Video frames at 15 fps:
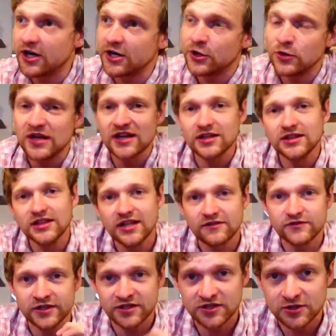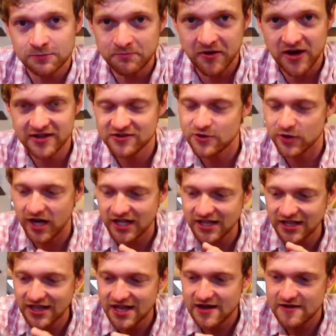you get a lovely spice note. I
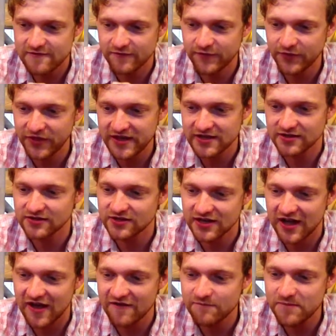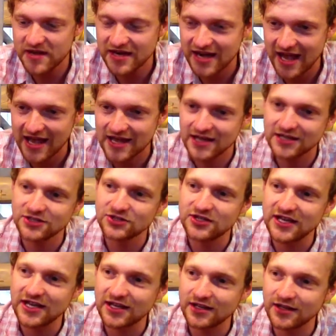love things that have been aged
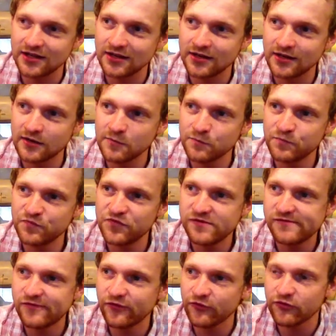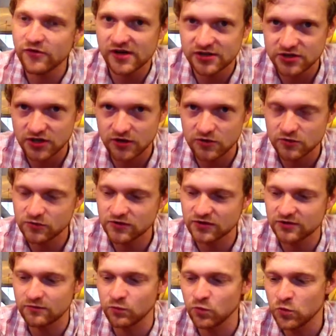in French
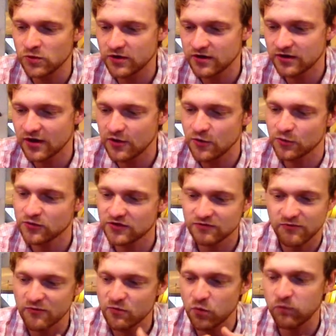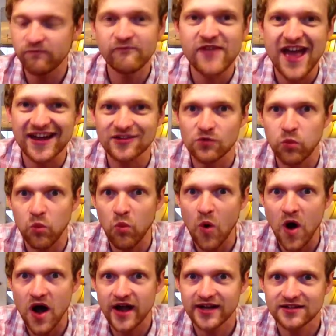oaks, wooded oaks, with
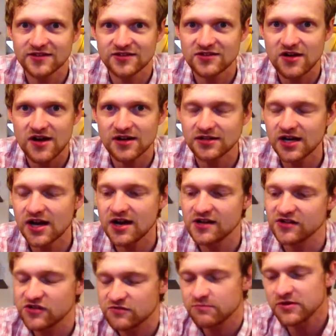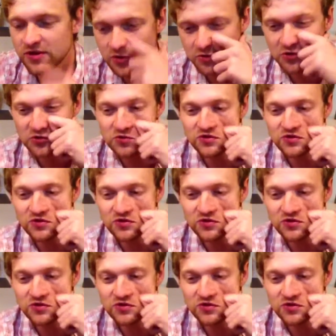ex-wine style casks, because